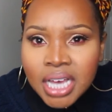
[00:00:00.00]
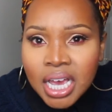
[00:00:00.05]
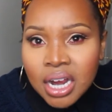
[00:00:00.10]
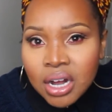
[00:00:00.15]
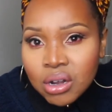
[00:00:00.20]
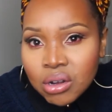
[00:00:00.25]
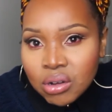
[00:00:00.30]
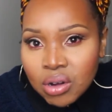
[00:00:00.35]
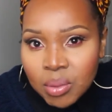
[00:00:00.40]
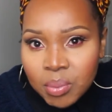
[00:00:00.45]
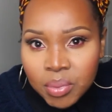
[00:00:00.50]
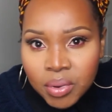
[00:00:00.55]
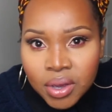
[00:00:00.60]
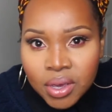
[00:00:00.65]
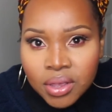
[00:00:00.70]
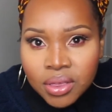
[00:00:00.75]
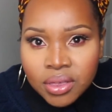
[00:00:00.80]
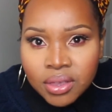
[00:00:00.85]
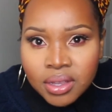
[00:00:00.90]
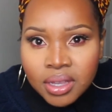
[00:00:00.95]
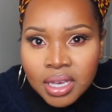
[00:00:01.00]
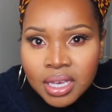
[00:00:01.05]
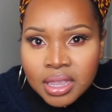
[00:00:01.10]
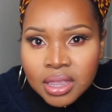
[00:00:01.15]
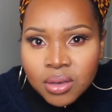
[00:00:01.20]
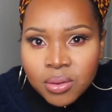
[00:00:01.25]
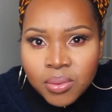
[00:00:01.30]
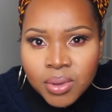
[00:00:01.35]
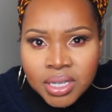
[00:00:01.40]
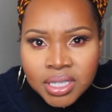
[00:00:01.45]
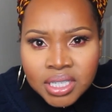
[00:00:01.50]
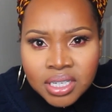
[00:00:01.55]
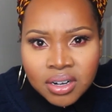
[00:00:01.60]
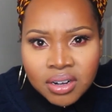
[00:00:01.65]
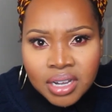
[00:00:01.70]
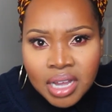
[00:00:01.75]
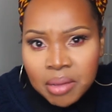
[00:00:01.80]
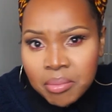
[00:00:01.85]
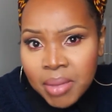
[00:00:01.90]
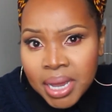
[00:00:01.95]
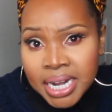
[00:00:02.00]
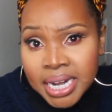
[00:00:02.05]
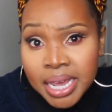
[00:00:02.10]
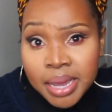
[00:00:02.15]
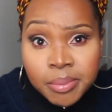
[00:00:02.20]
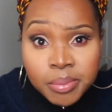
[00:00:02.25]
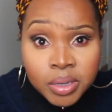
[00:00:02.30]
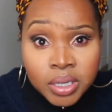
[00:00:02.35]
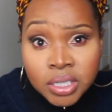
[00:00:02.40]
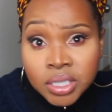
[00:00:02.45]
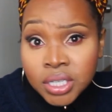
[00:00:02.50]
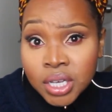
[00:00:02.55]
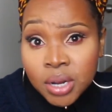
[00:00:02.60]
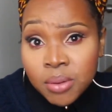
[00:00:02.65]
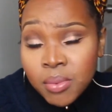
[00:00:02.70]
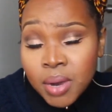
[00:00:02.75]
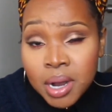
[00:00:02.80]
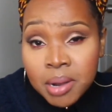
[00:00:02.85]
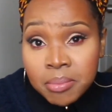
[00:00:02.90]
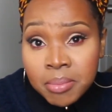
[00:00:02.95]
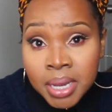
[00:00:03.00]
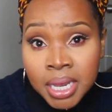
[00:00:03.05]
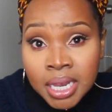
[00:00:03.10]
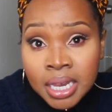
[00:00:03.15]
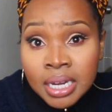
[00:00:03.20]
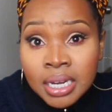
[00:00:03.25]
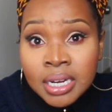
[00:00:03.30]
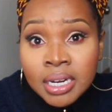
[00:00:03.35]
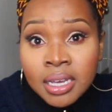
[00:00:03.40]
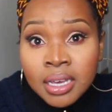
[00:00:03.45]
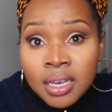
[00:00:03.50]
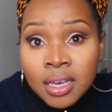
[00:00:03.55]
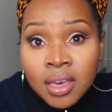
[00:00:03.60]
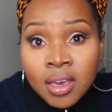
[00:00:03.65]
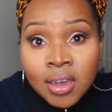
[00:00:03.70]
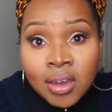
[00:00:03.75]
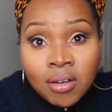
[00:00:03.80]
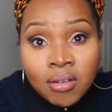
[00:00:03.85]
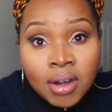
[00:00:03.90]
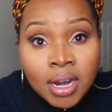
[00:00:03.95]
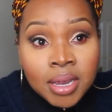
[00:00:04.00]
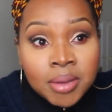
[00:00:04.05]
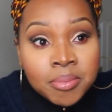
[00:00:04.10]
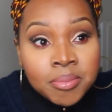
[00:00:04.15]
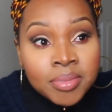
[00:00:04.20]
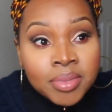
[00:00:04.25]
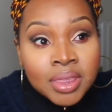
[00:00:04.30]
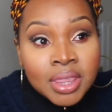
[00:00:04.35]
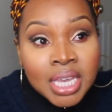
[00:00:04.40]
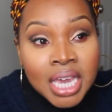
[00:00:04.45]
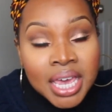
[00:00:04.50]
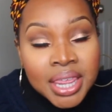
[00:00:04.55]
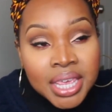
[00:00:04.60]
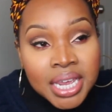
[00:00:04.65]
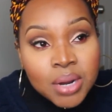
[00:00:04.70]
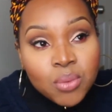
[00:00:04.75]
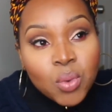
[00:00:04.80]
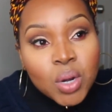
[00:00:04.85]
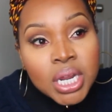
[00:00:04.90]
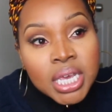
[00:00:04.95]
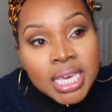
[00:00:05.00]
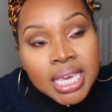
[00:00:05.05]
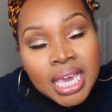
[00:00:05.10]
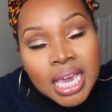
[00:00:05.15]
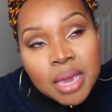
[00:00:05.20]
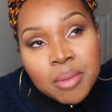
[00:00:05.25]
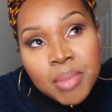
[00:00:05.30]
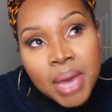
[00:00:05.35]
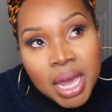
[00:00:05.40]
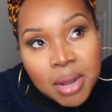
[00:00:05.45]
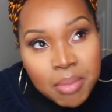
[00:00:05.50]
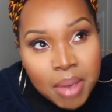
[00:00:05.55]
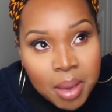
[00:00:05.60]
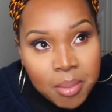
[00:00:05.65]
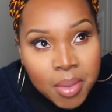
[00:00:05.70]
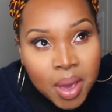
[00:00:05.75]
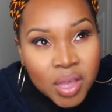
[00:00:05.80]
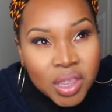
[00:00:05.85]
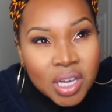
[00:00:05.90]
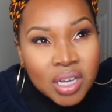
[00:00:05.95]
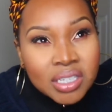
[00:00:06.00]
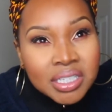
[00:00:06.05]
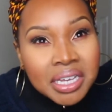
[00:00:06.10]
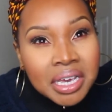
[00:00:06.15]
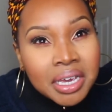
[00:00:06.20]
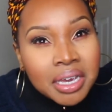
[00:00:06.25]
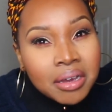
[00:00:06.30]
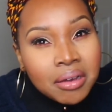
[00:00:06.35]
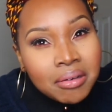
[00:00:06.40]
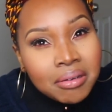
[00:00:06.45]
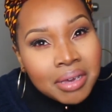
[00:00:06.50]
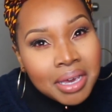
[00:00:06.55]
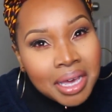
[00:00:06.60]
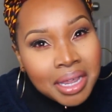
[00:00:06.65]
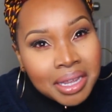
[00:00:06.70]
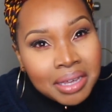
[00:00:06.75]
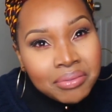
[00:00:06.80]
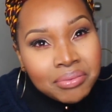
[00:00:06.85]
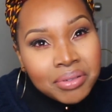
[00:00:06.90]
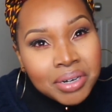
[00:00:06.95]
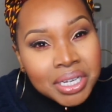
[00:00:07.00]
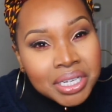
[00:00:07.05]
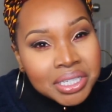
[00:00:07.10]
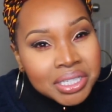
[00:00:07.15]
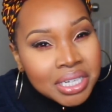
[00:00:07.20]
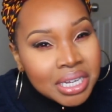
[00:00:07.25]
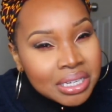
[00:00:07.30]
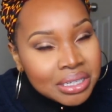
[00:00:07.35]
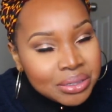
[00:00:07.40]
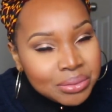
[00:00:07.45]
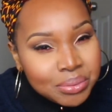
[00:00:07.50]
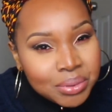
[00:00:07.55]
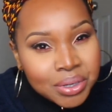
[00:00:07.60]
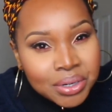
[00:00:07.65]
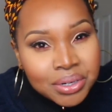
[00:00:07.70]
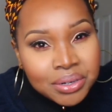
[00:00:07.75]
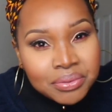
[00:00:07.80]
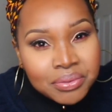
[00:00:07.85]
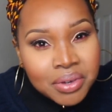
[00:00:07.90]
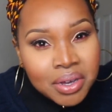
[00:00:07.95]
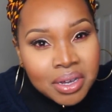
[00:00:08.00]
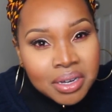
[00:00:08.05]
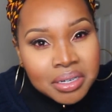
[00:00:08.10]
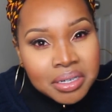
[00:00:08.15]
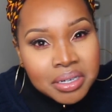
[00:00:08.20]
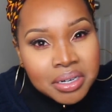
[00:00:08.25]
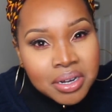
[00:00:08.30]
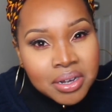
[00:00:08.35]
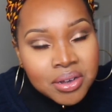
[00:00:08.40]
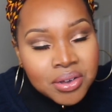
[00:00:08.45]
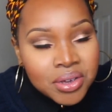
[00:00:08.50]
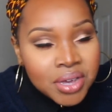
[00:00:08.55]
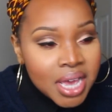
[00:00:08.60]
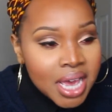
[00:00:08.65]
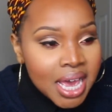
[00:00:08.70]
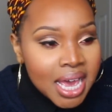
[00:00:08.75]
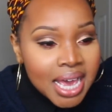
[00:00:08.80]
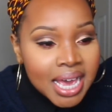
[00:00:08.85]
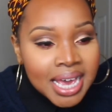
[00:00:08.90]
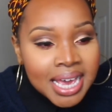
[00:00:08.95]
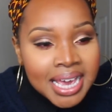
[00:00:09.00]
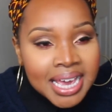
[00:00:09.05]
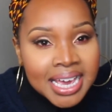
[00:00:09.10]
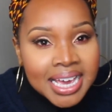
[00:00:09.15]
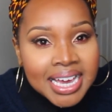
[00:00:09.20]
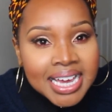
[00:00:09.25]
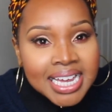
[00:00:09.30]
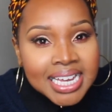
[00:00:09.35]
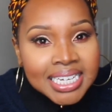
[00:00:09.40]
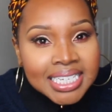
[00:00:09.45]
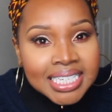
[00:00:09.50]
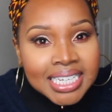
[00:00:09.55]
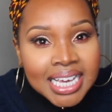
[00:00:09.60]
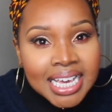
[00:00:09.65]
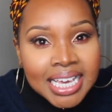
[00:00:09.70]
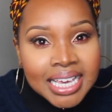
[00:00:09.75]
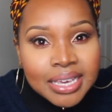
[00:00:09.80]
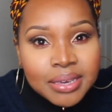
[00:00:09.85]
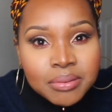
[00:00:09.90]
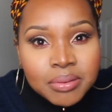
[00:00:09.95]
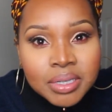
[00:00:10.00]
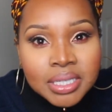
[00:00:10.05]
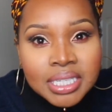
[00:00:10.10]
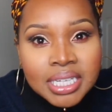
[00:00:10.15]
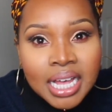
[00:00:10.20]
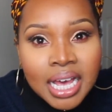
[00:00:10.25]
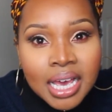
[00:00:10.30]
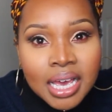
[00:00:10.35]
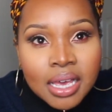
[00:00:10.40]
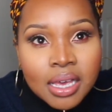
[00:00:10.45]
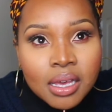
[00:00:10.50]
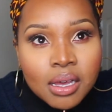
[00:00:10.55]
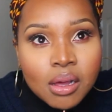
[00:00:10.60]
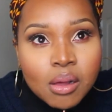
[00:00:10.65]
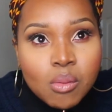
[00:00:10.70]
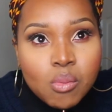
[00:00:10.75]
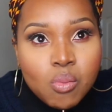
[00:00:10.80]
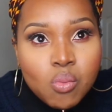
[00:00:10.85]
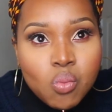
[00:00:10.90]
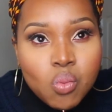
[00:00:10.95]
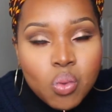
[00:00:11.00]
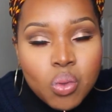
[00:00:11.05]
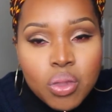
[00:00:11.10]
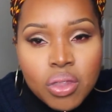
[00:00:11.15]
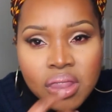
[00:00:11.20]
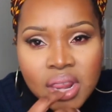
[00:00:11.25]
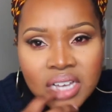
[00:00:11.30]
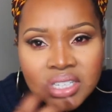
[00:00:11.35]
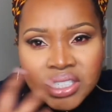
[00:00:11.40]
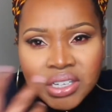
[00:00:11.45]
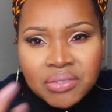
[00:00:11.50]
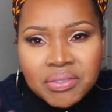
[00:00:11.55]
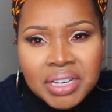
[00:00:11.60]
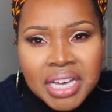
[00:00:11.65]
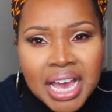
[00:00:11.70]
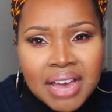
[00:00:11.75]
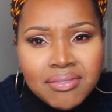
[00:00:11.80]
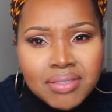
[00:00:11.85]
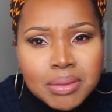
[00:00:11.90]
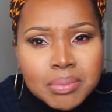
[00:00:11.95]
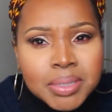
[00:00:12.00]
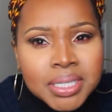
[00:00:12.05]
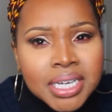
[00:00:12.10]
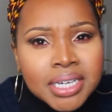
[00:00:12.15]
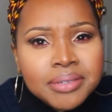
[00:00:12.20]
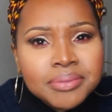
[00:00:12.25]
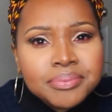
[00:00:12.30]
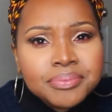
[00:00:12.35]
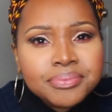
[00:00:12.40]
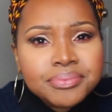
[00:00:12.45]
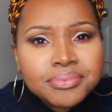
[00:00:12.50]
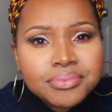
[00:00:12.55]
I grew up with. Like the ones that are like my neighbors, they weren't mean, right? And then when it came out of my mouth, I was like, oh yeah, that freaking sounds weird, Yvonne, And he was like, so I feel like I have lipstick.